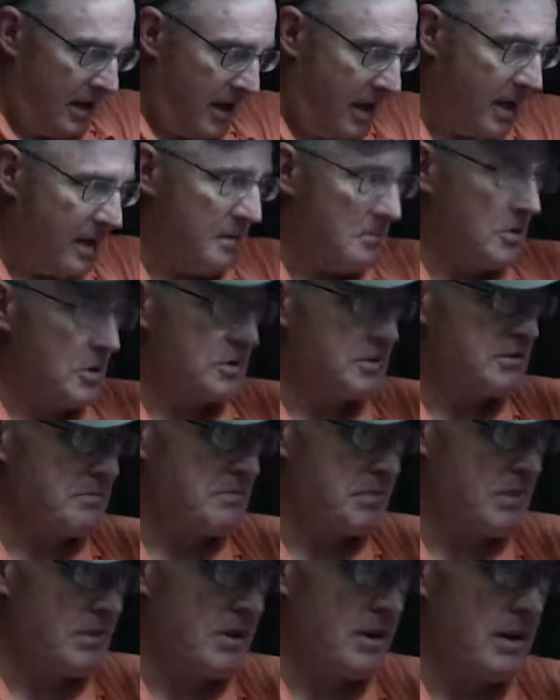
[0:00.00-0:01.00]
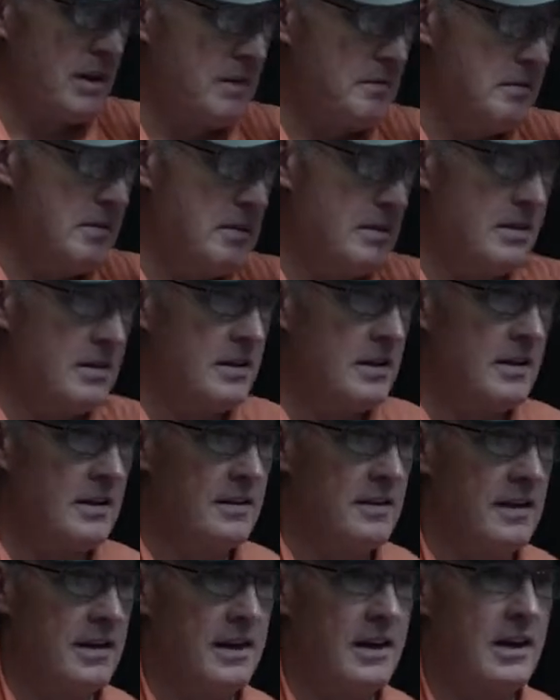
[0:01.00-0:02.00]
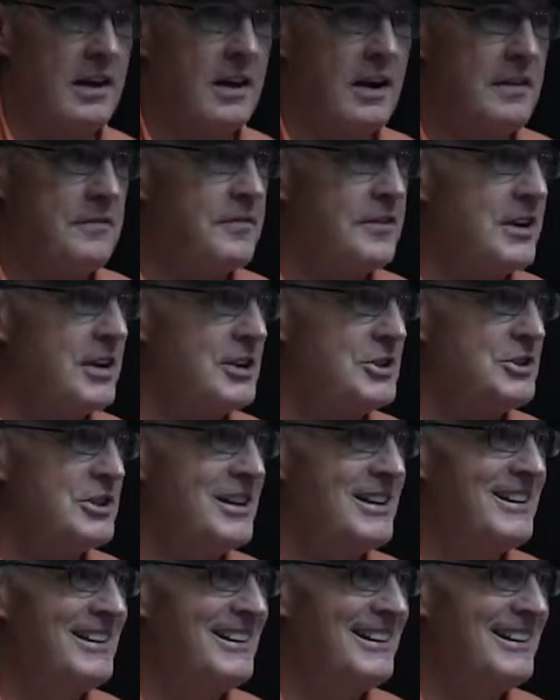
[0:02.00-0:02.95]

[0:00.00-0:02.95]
and most importantly, that it caught fish.